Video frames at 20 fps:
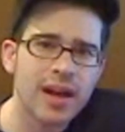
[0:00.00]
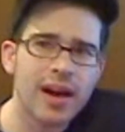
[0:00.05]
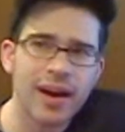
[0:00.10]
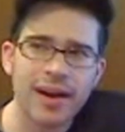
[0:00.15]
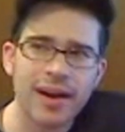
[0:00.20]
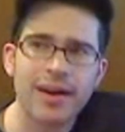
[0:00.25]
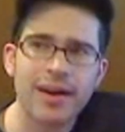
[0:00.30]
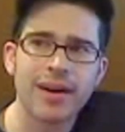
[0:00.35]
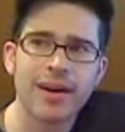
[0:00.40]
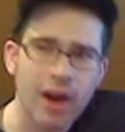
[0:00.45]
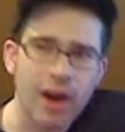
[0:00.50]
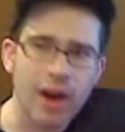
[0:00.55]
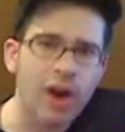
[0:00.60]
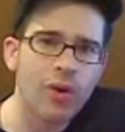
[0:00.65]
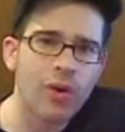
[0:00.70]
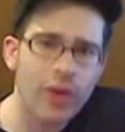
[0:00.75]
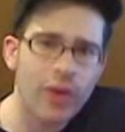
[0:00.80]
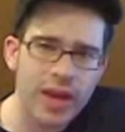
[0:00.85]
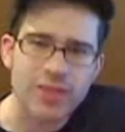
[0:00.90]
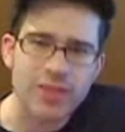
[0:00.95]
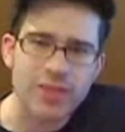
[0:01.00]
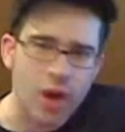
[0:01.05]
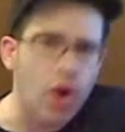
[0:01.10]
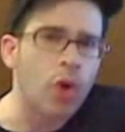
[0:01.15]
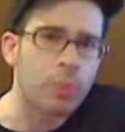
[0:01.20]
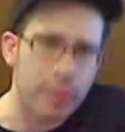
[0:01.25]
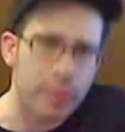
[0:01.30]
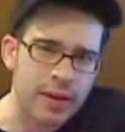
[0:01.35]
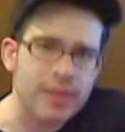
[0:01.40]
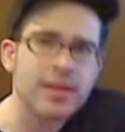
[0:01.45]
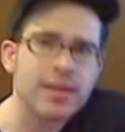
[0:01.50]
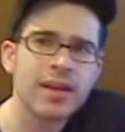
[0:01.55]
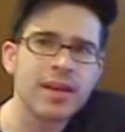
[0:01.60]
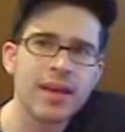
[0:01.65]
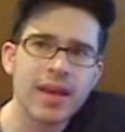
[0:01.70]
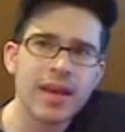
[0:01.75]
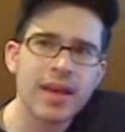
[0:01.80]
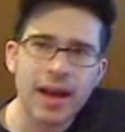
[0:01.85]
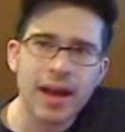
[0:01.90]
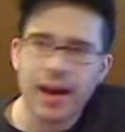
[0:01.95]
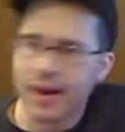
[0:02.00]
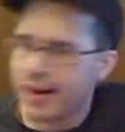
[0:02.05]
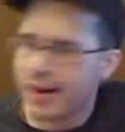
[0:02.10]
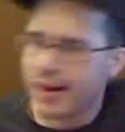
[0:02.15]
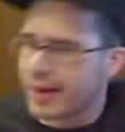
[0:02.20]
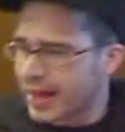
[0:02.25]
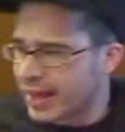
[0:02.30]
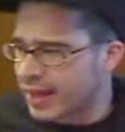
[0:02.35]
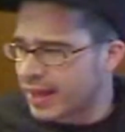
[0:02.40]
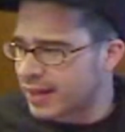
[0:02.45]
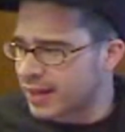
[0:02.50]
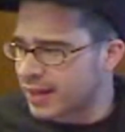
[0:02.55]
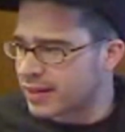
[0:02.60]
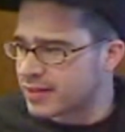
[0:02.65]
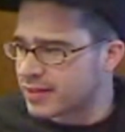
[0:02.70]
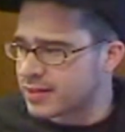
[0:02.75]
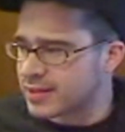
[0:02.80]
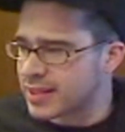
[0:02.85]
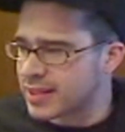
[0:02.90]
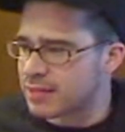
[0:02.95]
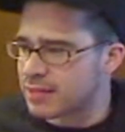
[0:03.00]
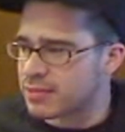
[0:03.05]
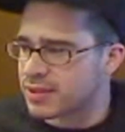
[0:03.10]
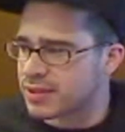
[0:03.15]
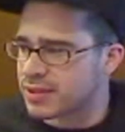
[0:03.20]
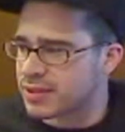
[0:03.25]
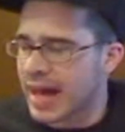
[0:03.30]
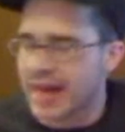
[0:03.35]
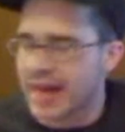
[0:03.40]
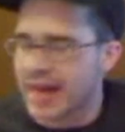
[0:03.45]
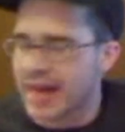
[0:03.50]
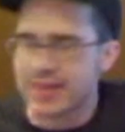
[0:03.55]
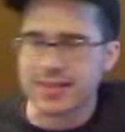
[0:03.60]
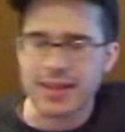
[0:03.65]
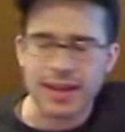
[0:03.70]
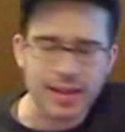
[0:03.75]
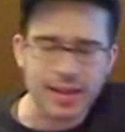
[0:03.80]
uh, always open, uh, and it seems that...